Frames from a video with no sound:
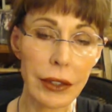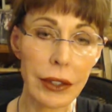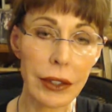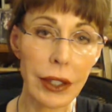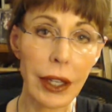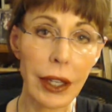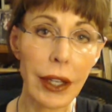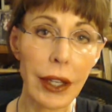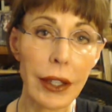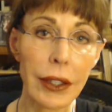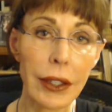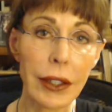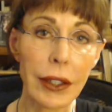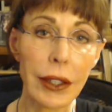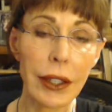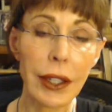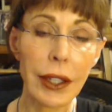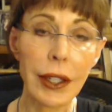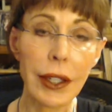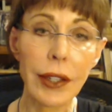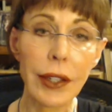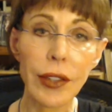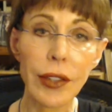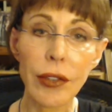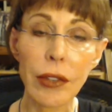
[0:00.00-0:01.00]
And
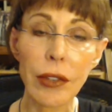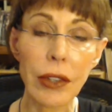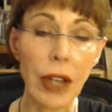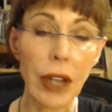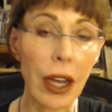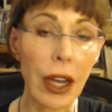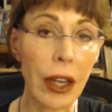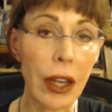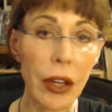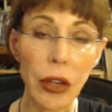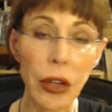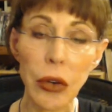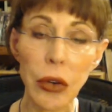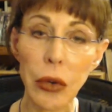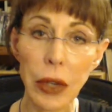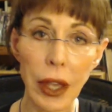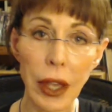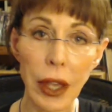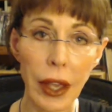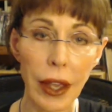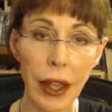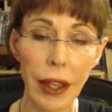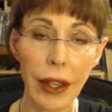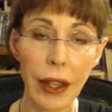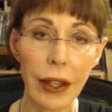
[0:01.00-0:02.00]
it is not
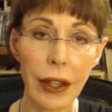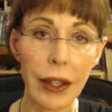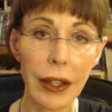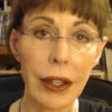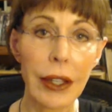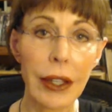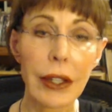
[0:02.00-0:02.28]
okay